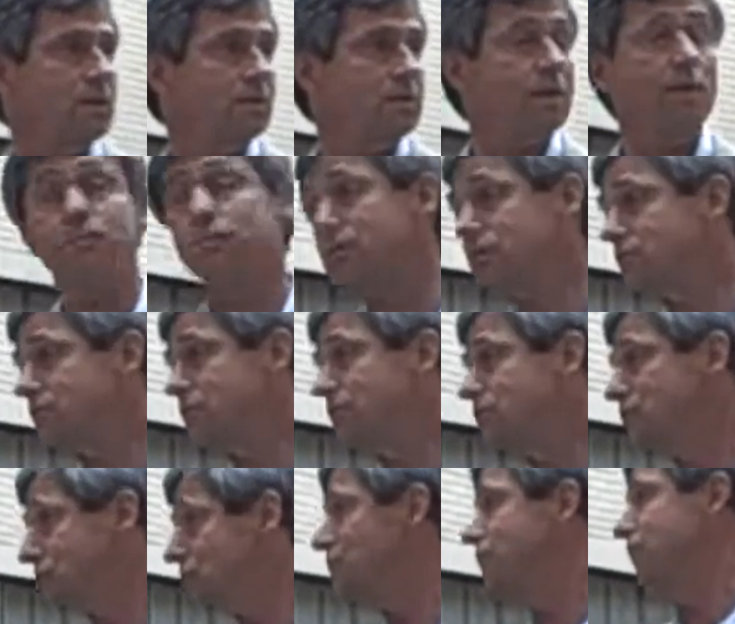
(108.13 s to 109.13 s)
that was
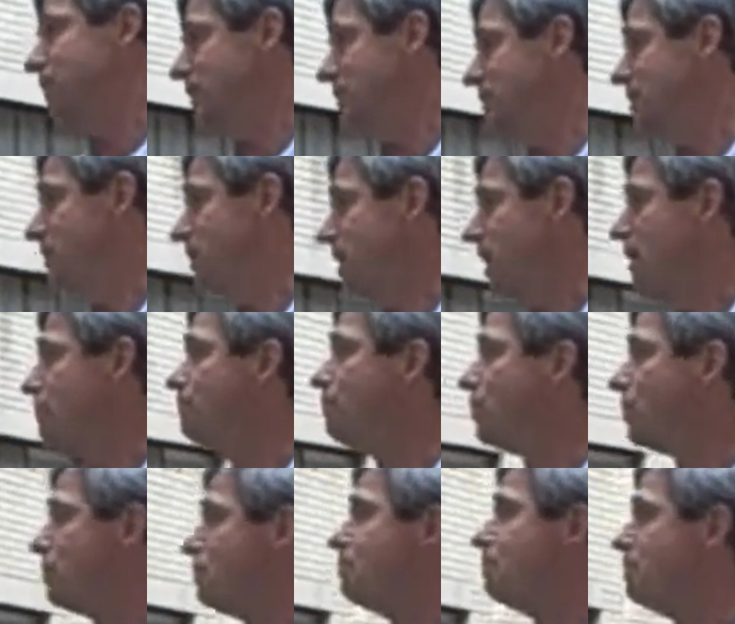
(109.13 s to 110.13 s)
serving a
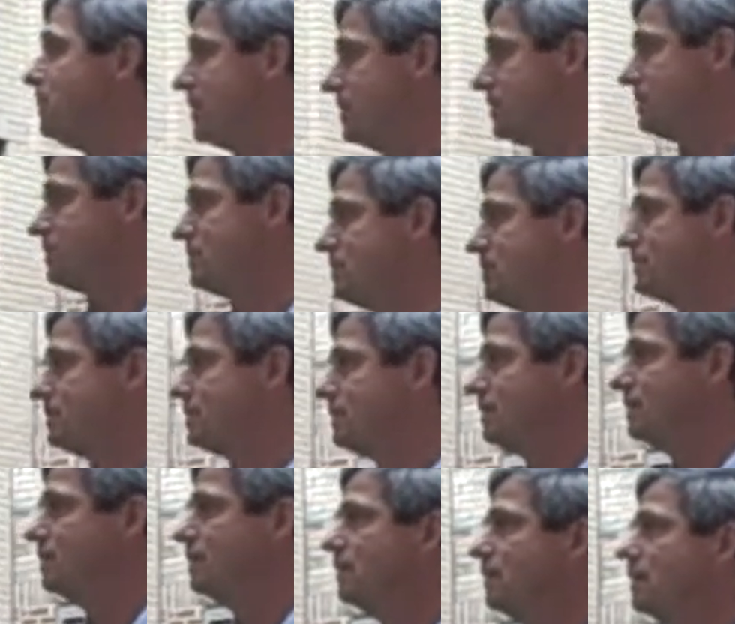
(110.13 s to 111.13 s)
purpose.
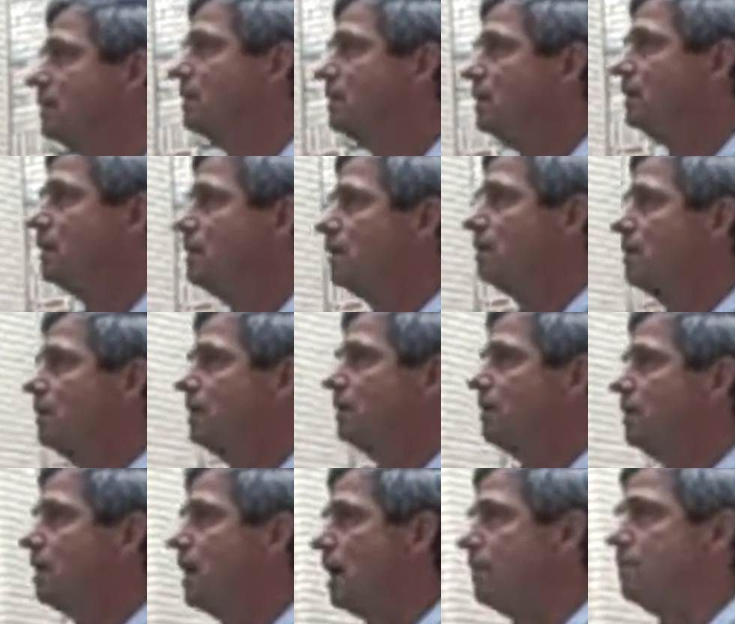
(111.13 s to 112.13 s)

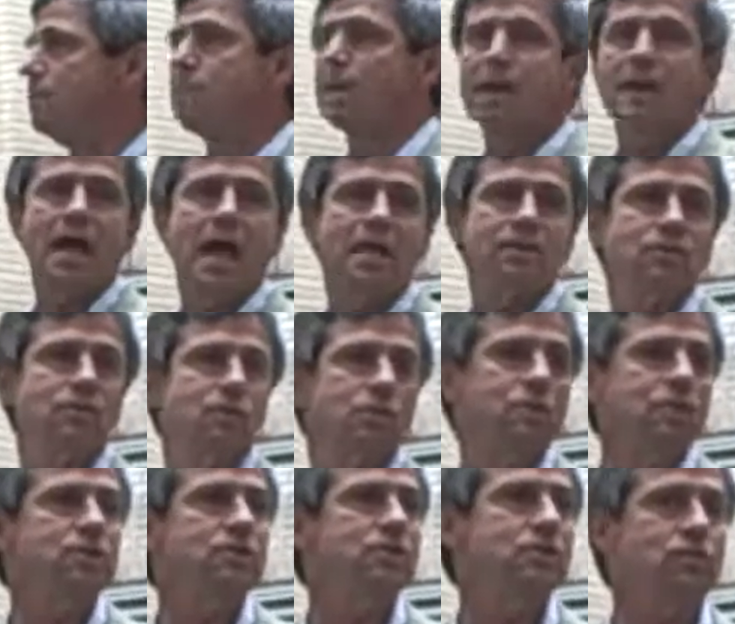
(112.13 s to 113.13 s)
Everybody has
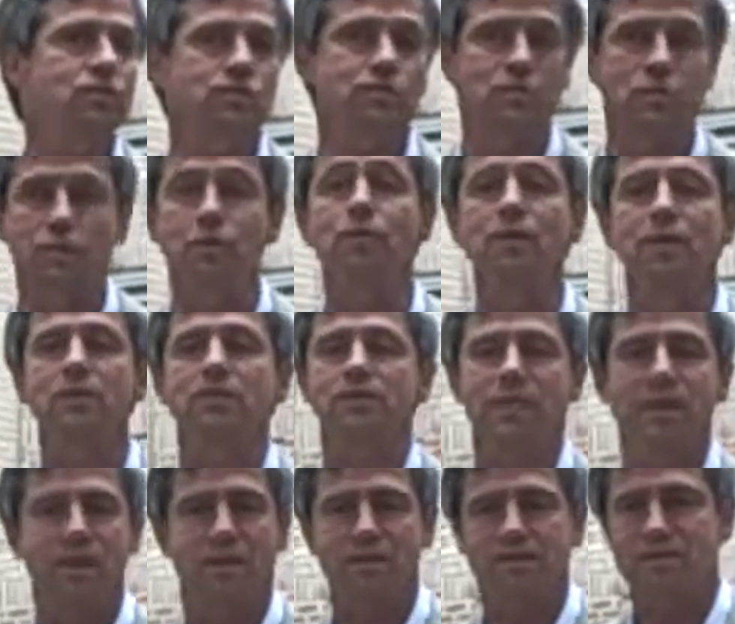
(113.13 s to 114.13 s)
reasons for doing
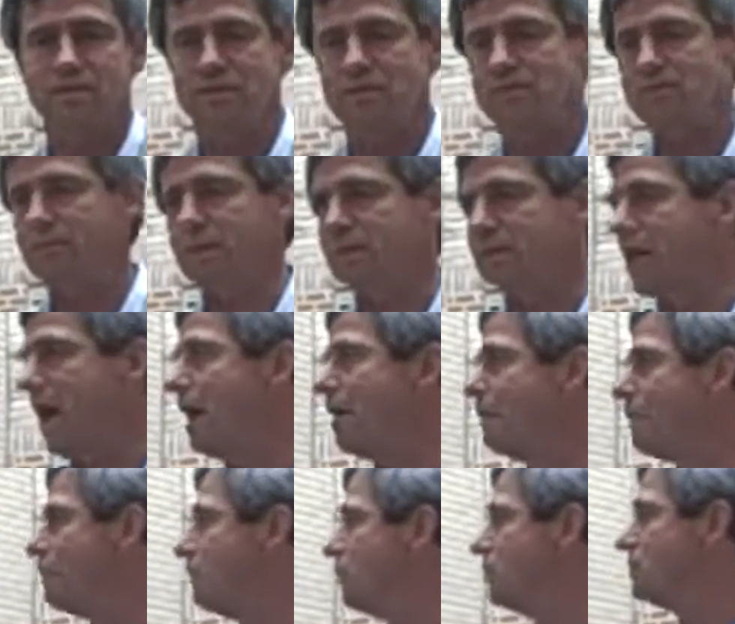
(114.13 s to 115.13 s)
things, but
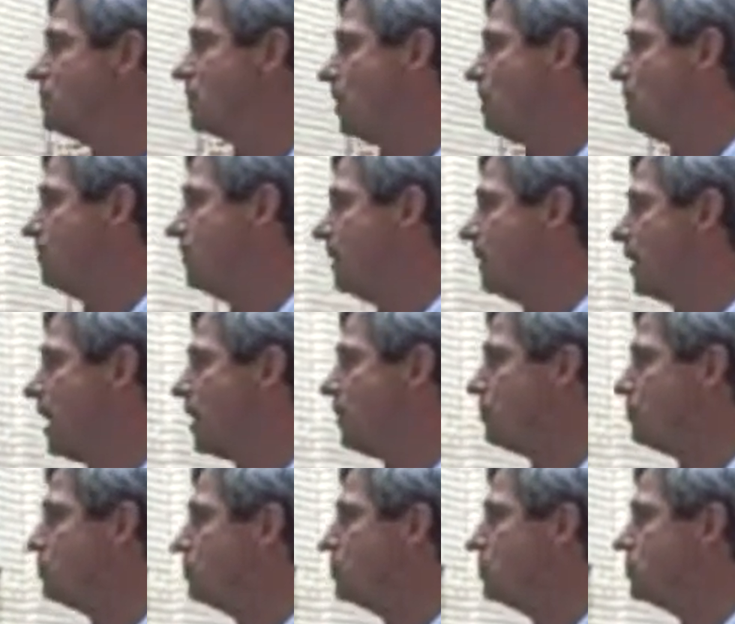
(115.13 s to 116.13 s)
that was something I
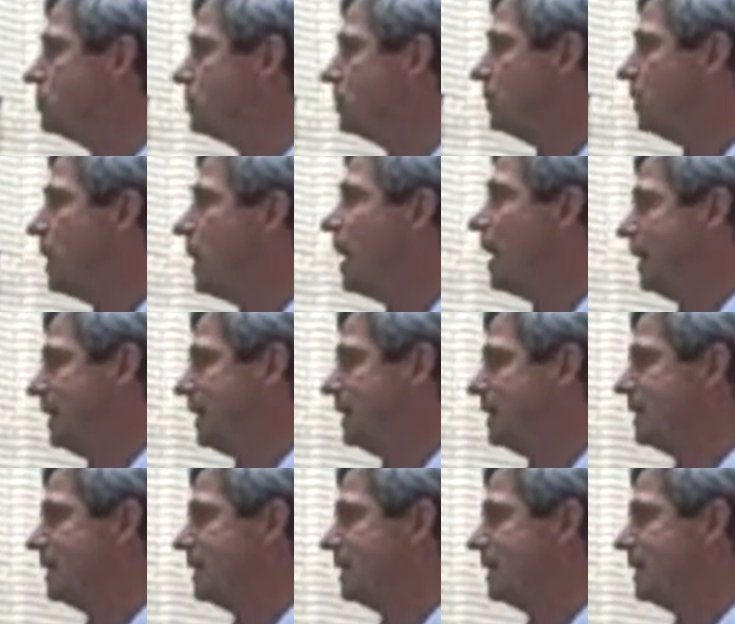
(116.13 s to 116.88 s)
grew to like